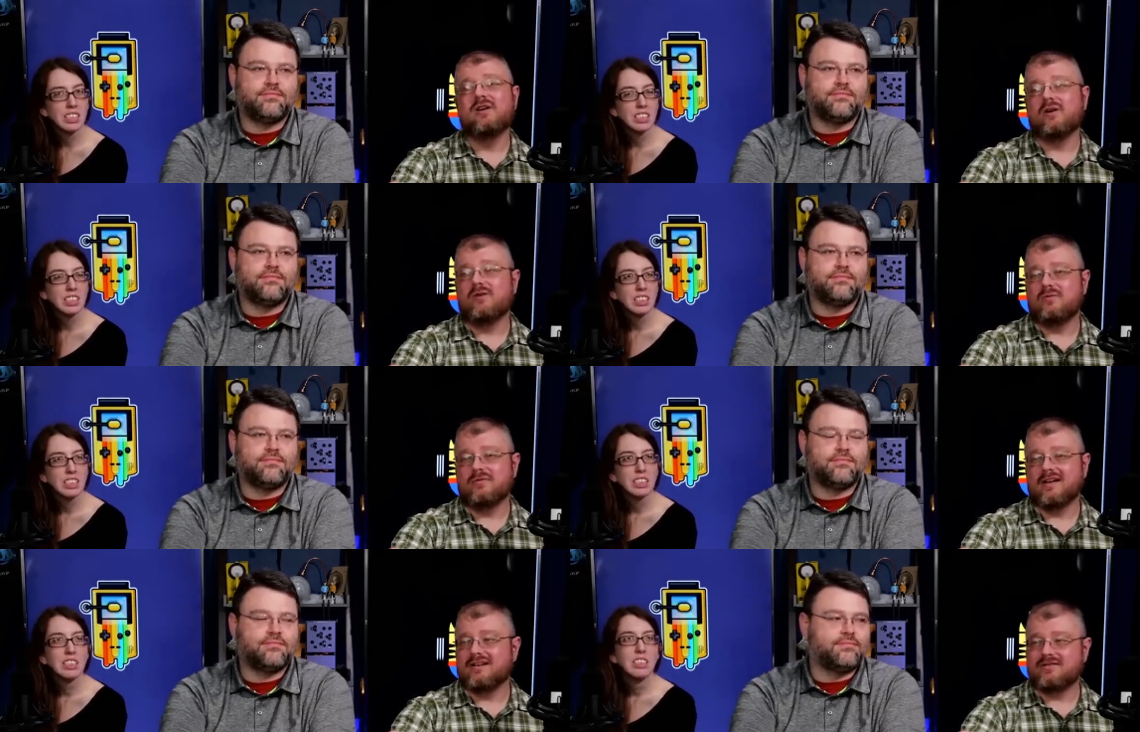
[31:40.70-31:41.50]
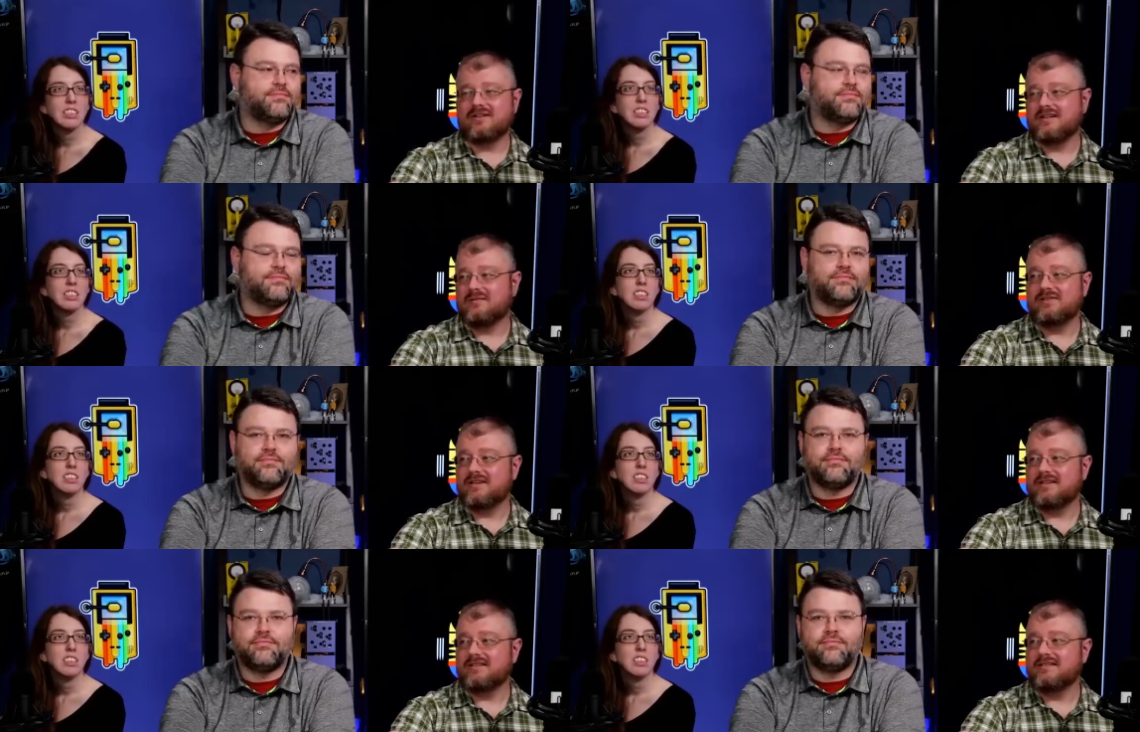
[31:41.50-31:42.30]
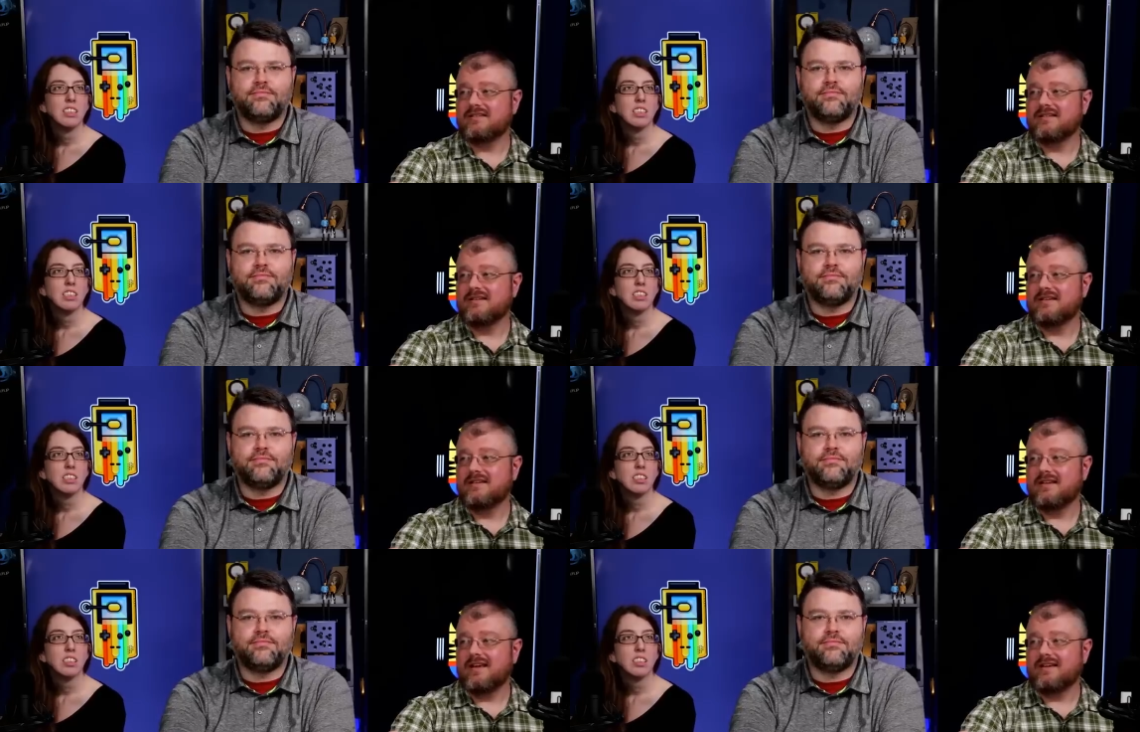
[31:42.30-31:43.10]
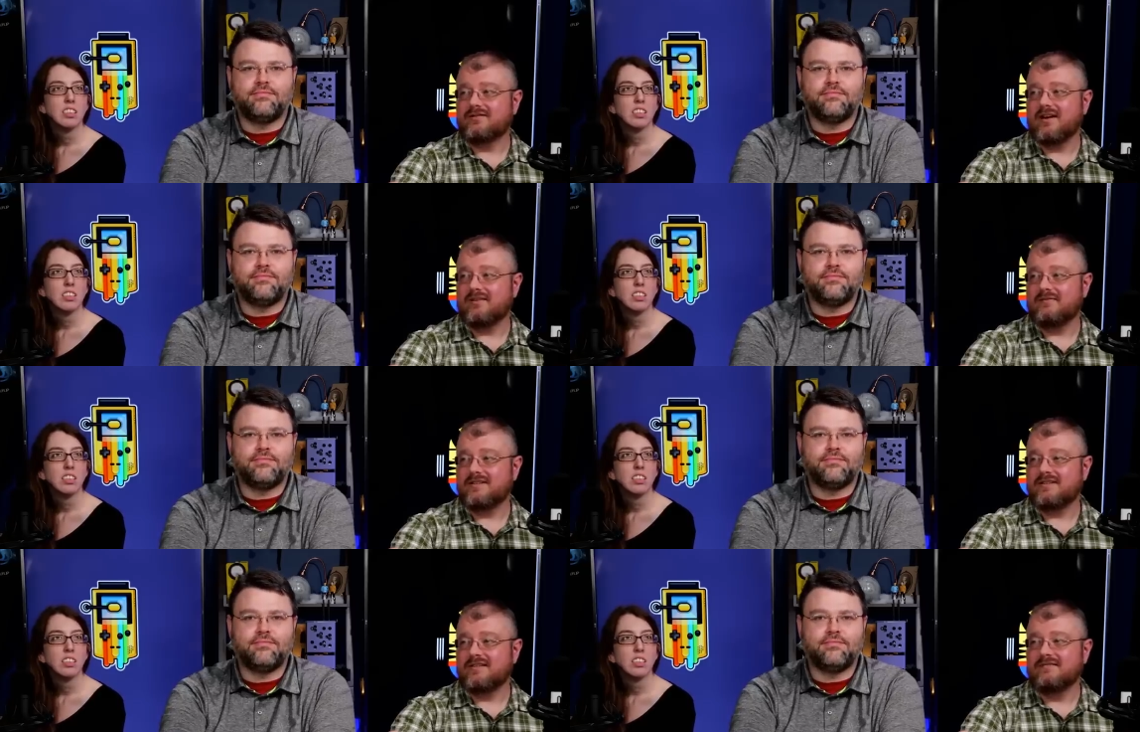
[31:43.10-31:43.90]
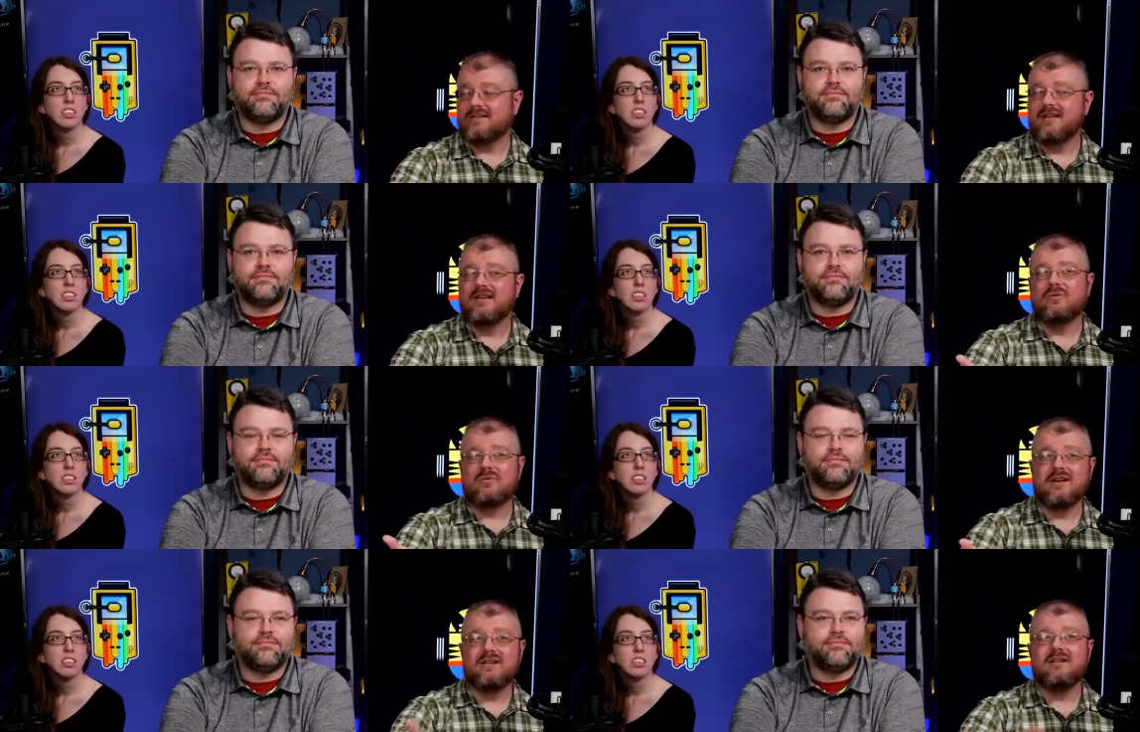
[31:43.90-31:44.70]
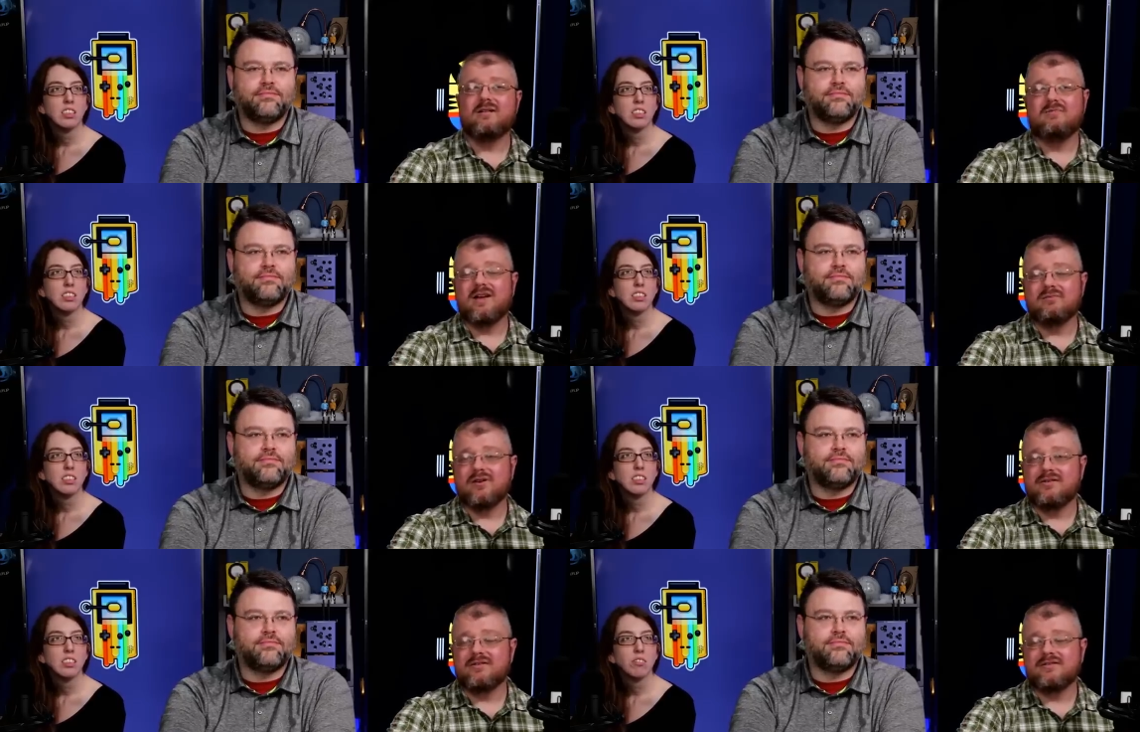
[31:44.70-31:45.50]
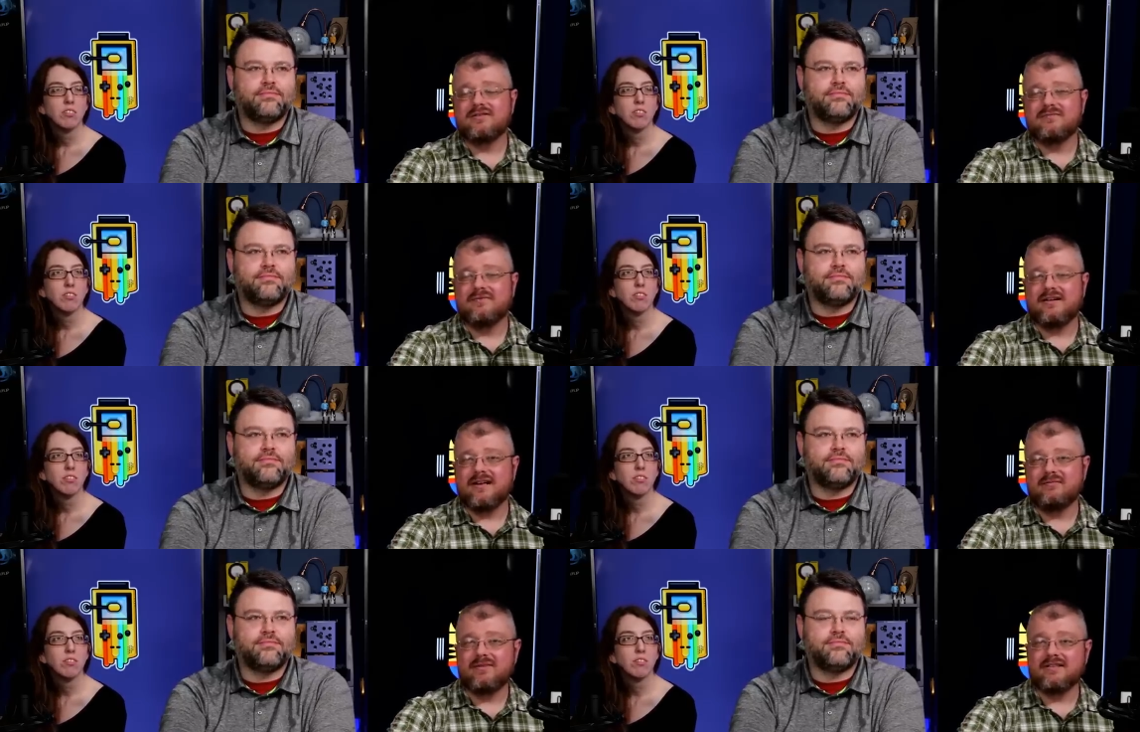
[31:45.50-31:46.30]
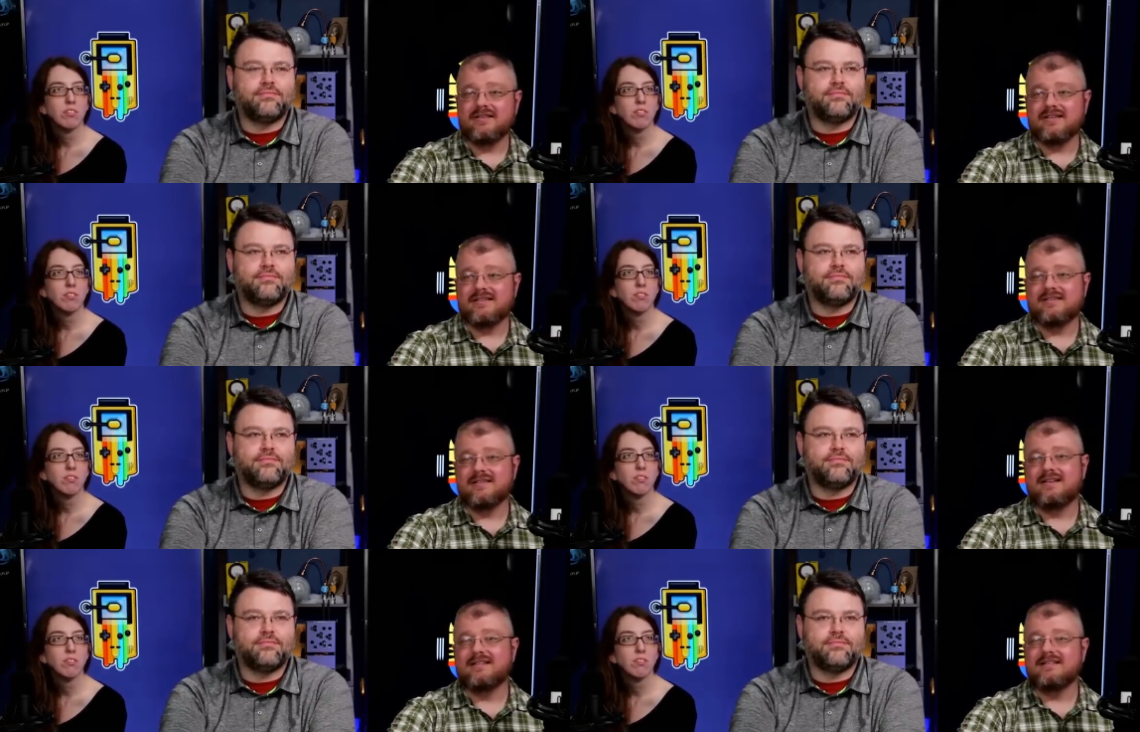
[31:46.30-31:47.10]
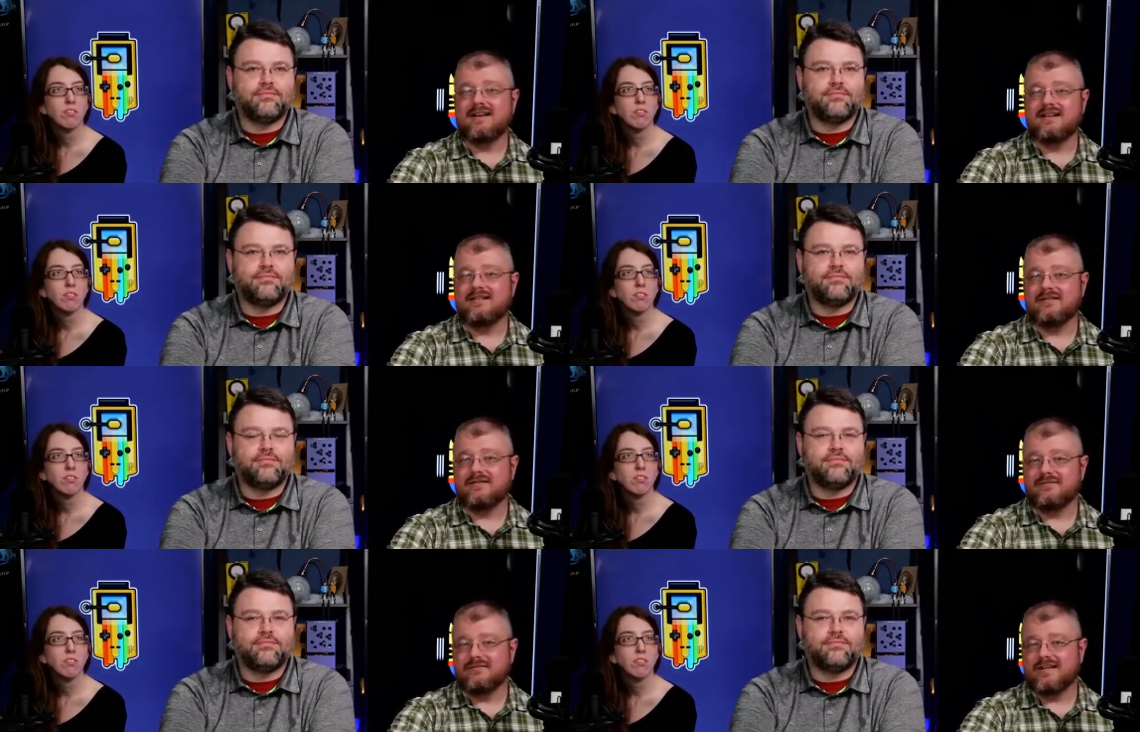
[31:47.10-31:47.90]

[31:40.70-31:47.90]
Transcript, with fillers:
Speaker 1: you know guys are going to get obsessed and try to visit. Well, Bang Brothers found out about this and decided to